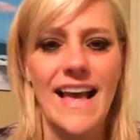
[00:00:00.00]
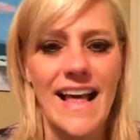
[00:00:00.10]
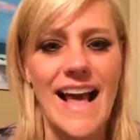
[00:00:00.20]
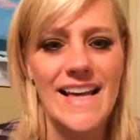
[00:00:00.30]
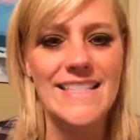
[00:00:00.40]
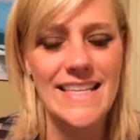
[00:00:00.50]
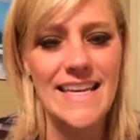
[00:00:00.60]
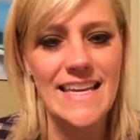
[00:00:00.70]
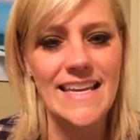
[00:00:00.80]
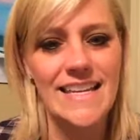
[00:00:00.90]
I
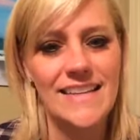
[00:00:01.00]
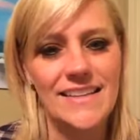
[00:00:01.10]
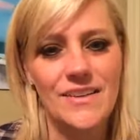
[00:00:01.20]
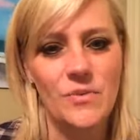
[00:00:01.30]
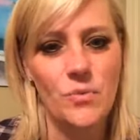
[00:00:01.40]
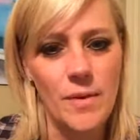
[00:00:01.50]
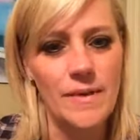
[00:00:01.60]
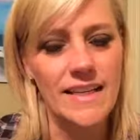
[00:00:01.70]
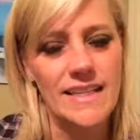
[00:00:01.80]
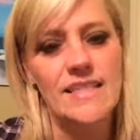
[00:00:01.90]
see
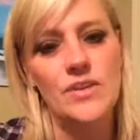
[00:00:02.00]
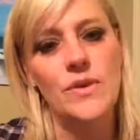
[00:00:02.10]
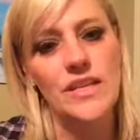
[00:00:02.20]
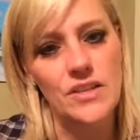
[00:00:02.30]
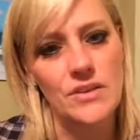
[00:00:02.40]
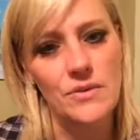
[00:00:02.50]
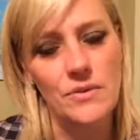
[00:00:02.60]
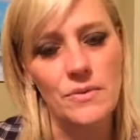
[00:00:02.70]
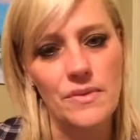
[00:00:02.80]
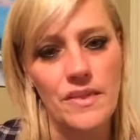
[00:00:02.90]
women continuing to
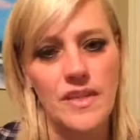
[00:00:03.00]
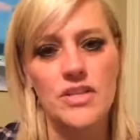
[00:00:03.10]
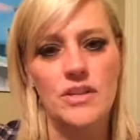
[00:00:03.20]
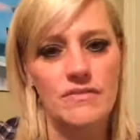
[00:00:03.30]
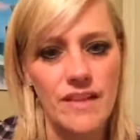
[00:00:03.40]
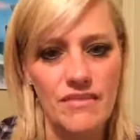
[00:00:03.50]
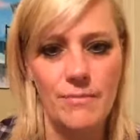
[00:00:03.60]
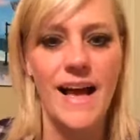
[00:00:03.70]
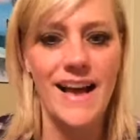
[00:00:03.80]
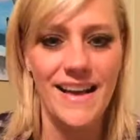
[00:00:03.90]
do that they should have left
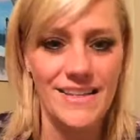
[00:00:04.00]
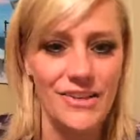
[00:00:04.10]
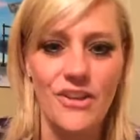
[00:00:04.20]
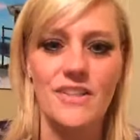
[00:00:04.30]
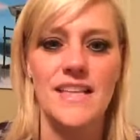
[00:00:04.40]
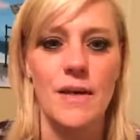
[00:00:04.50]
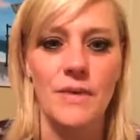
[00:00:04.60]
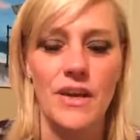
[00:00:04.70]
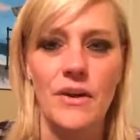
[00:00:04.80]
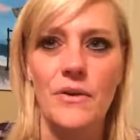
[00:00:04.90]
behind a long time
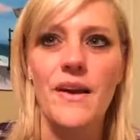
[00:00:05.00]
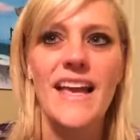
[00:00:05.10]
ago.